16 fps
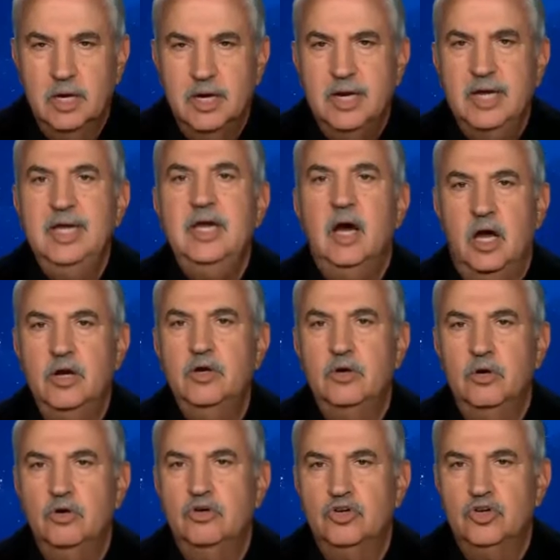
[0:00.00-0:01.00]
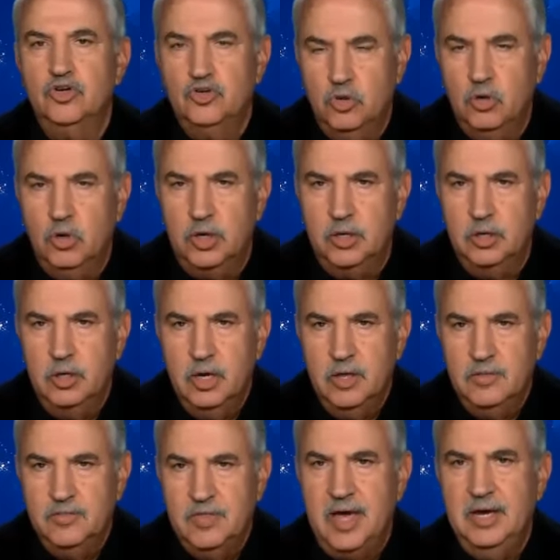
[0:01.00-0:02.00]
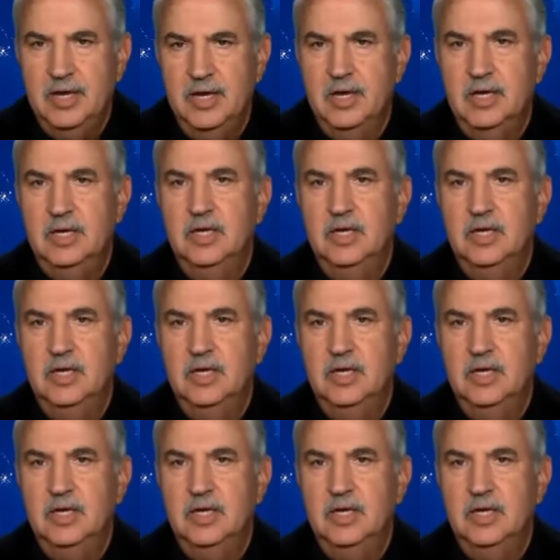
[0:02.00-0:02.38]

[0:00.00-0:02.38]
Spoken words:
He understood that it